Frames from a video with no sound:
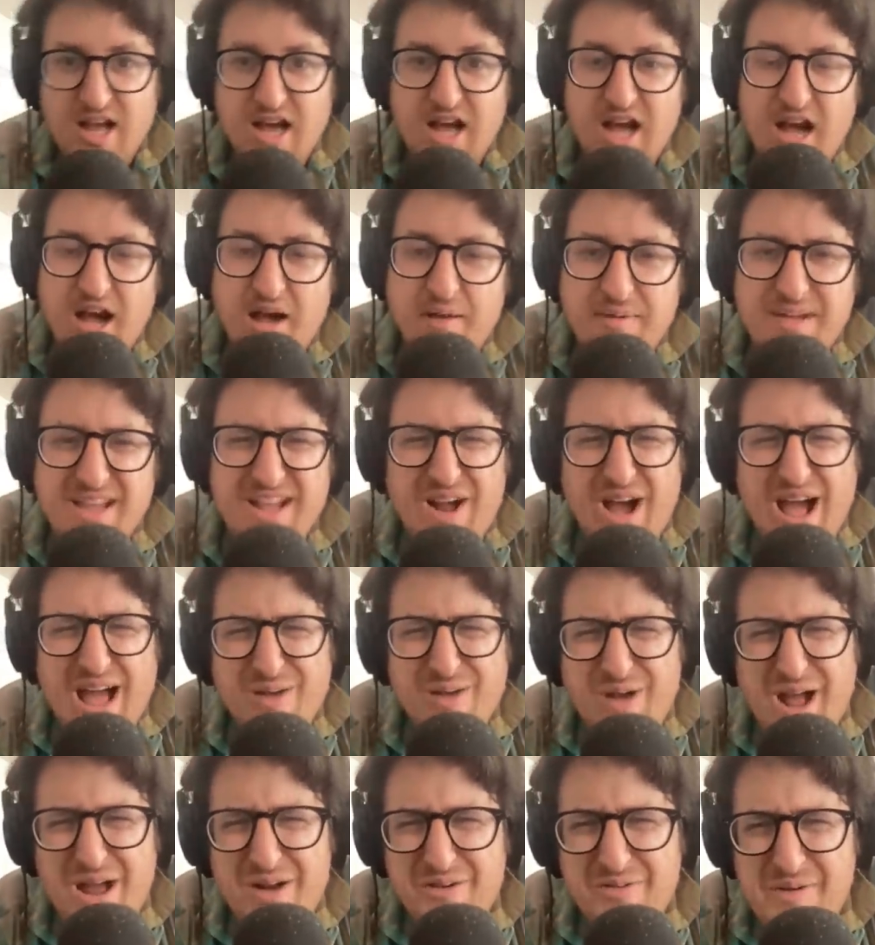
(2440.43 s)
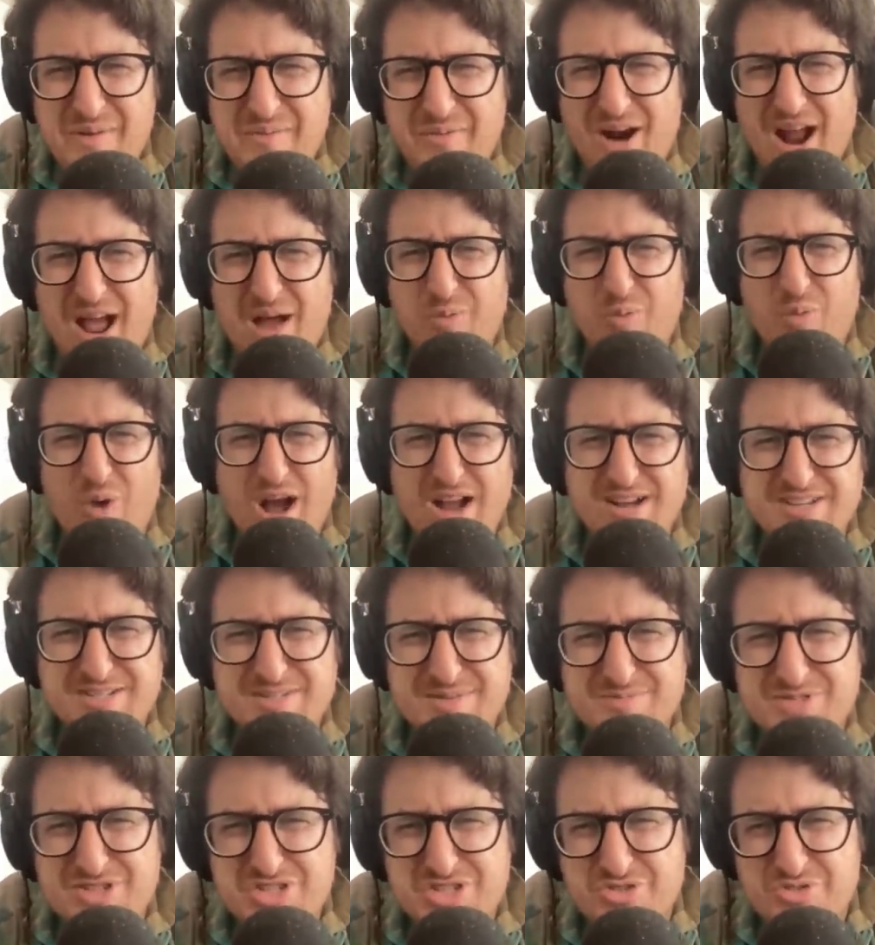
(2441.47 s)
um, you know, I, I remember I watched
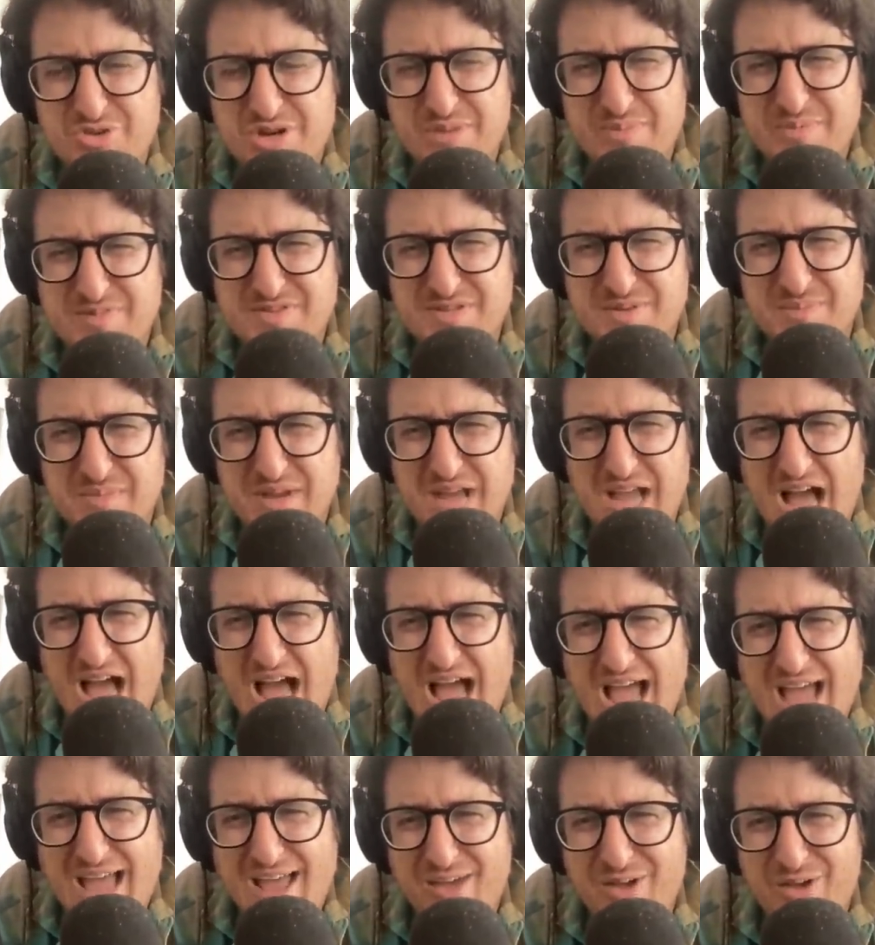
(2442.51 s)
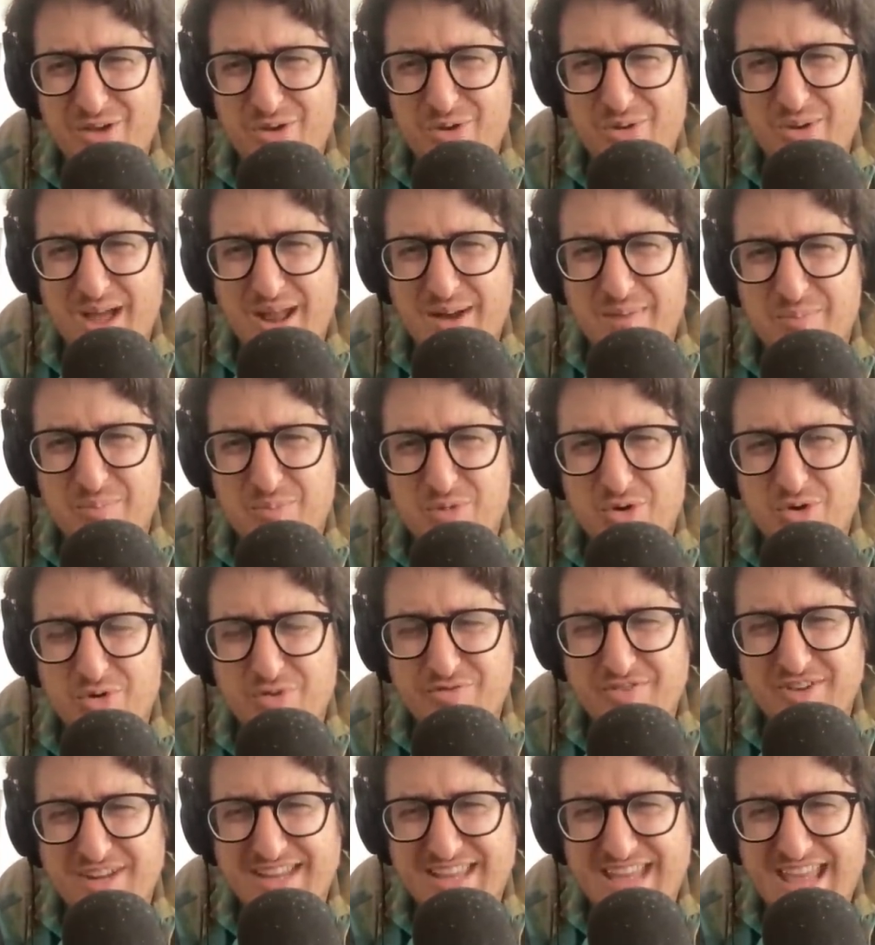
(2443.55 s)
some stream of some guy who had
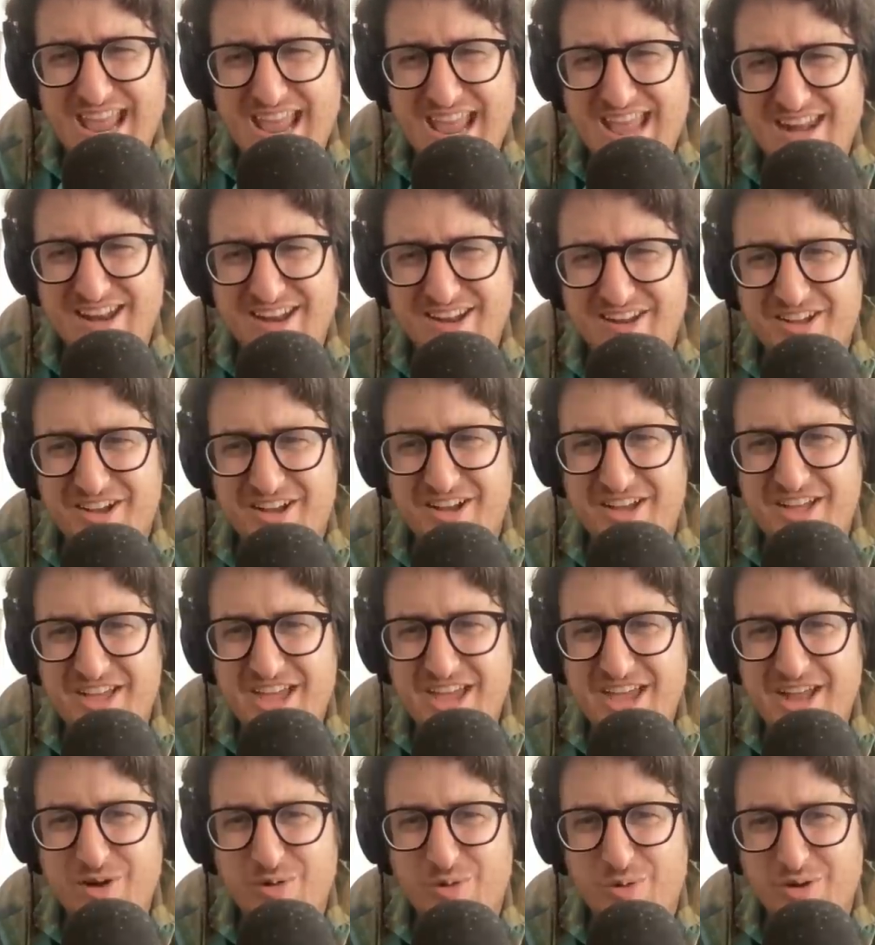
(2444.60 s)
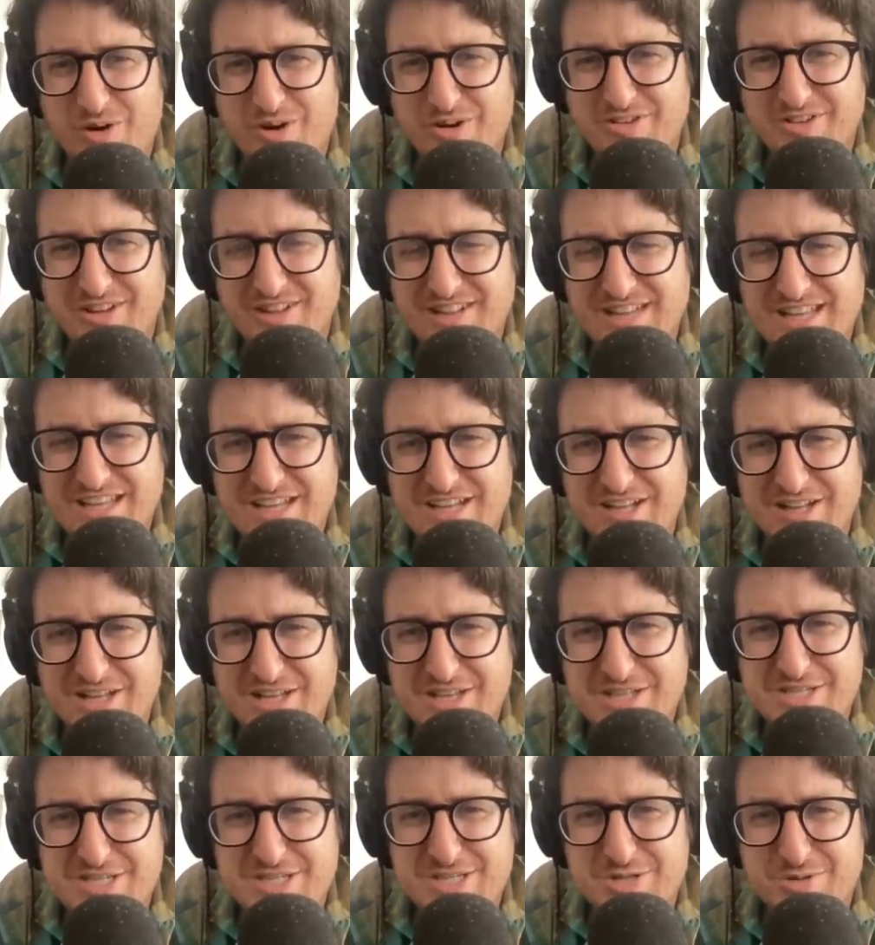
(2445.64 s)
moved to Canada in order to
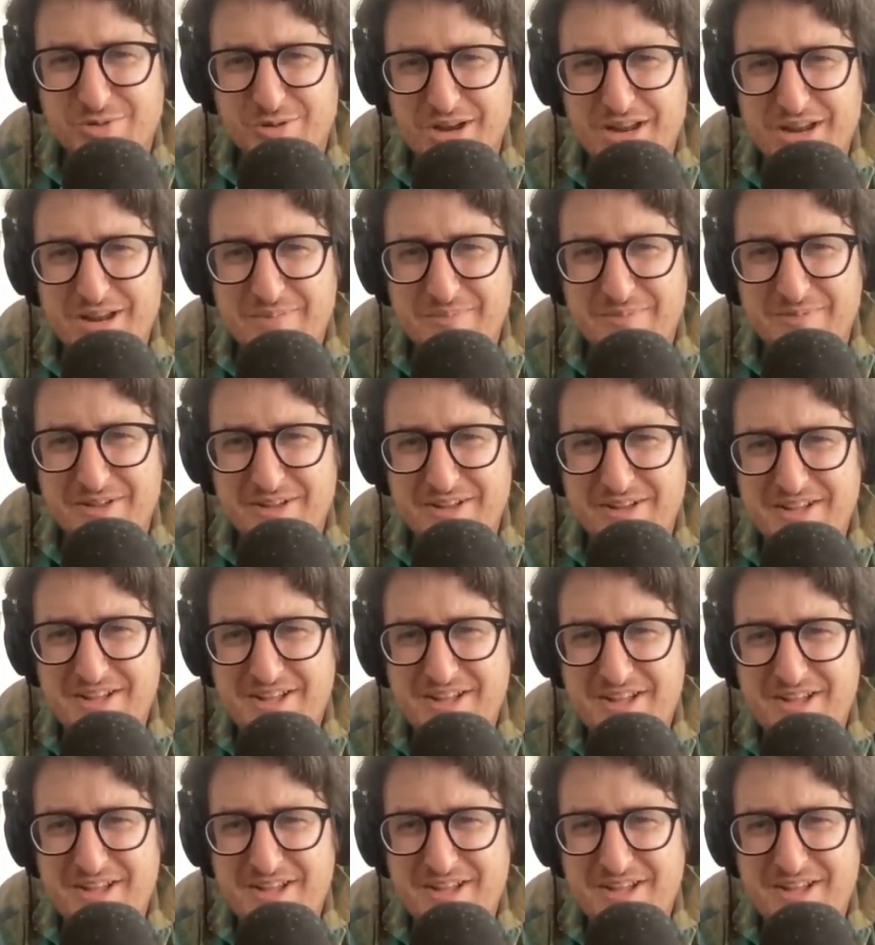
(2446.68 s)
legally stream.